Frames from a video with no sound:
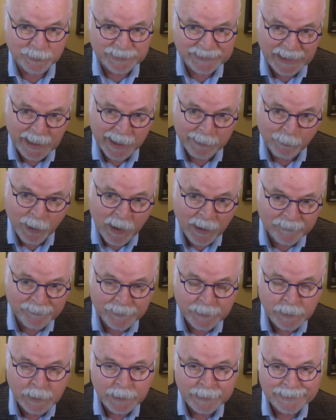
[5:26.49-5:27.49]
time off
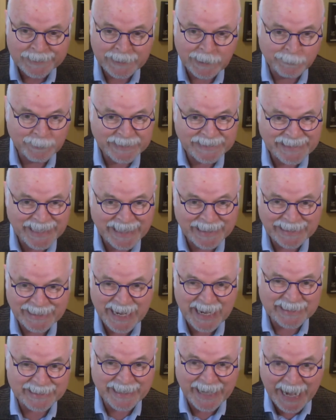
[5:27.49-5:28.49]
that can be taken
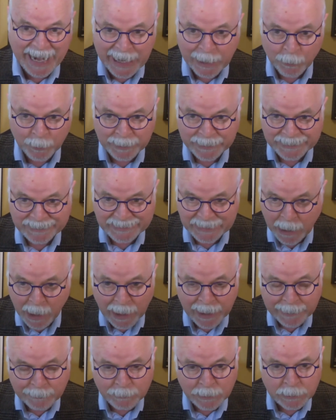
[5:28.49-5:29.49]
at an hour at a
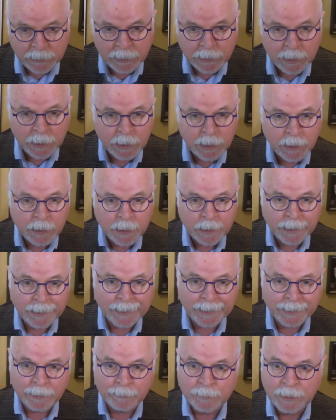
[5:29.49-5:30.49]
time,
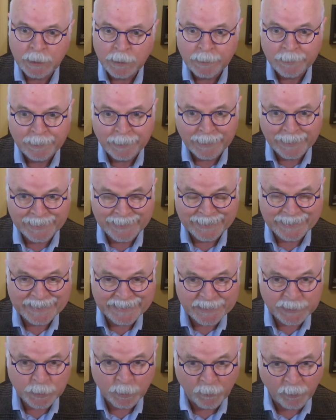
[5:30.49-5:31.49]
an
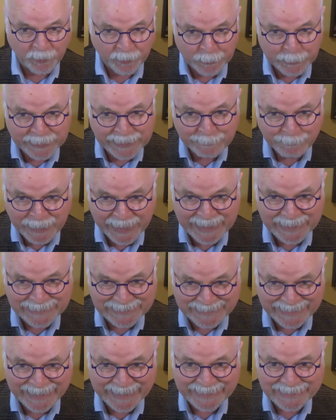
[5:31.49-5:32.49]
additional 30 paid
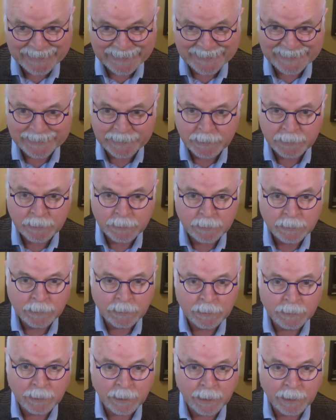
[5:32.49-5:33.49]
days
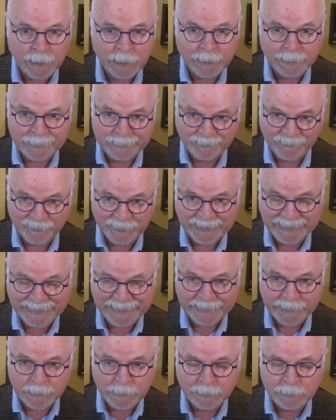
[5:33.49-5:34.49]
for the
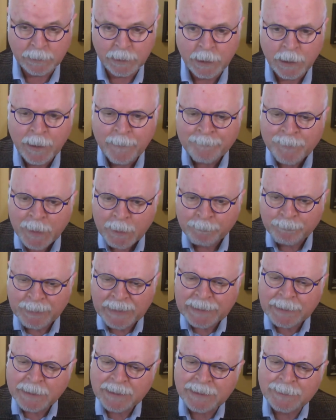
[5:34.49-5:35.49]
year.
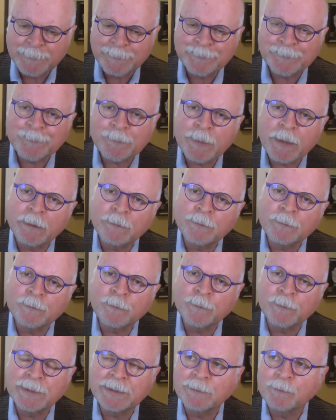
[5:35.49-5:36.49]
But
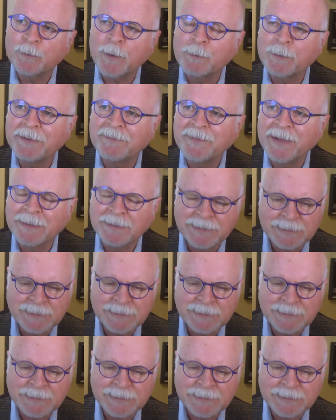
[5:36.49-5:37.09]
what we found